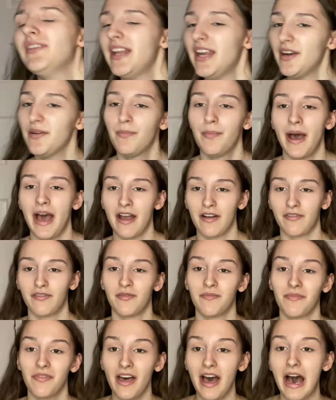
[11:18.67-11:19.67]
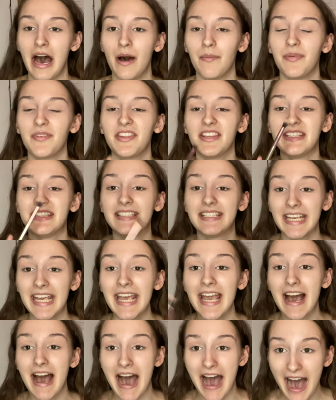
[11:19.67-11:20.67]
heard back from that, but the
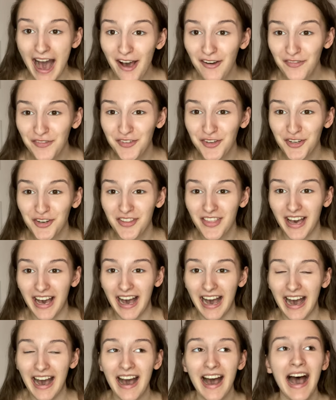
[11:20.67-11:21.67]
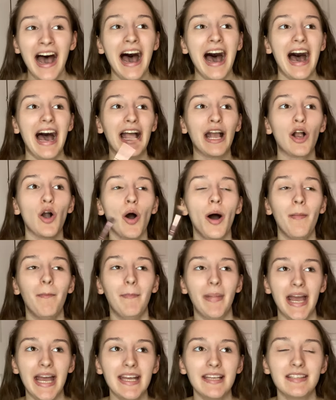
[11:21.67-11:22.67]
day after that I got a
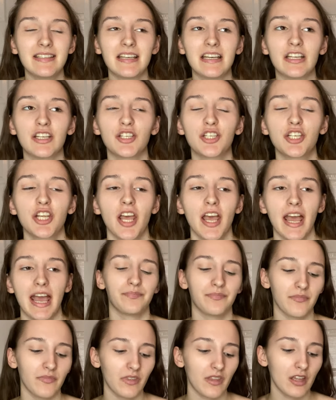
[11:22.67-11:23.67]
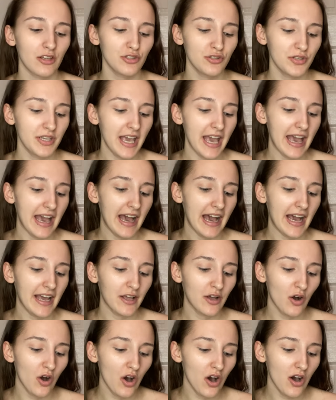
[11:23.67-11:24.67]
message. So yeah, I
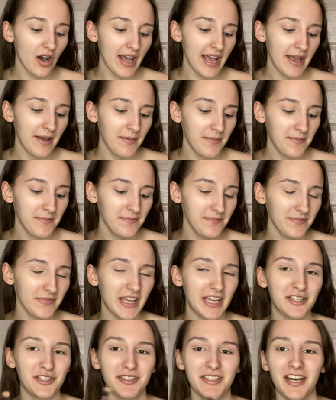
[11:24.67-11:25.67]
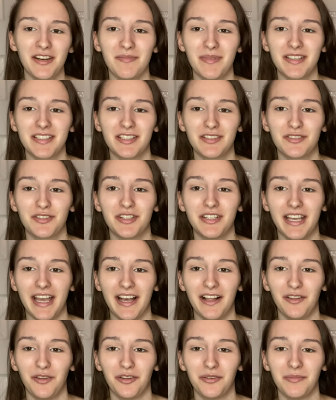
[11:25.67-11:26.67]
got I just heard my sister
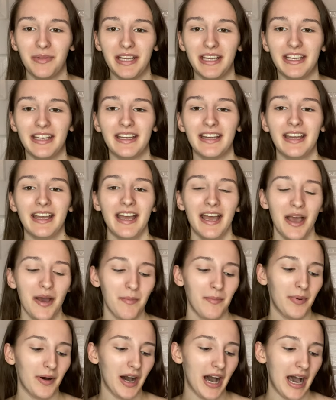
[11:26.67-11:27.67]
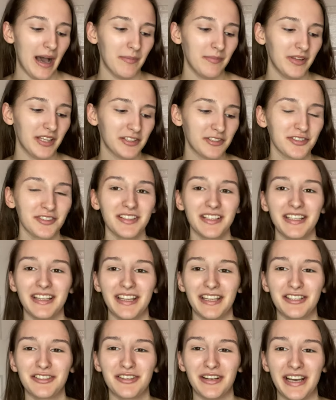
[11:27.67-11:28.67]
yell on me, but I'm literally
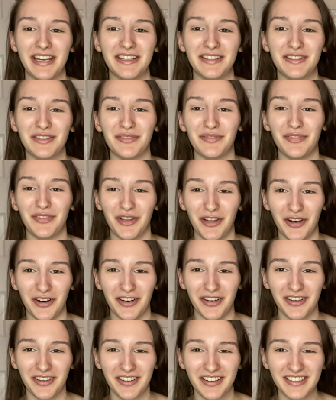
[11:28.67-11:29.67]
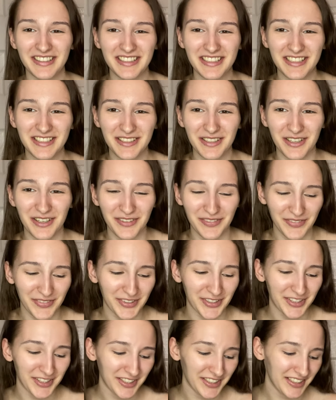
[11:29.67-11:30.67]
like trying to vlog, this is
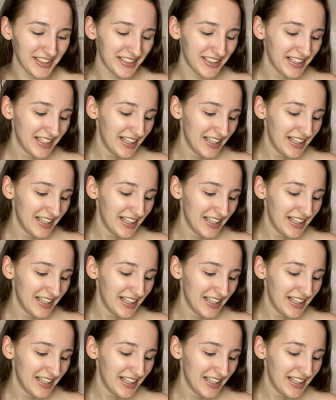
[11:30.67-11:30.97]
awful.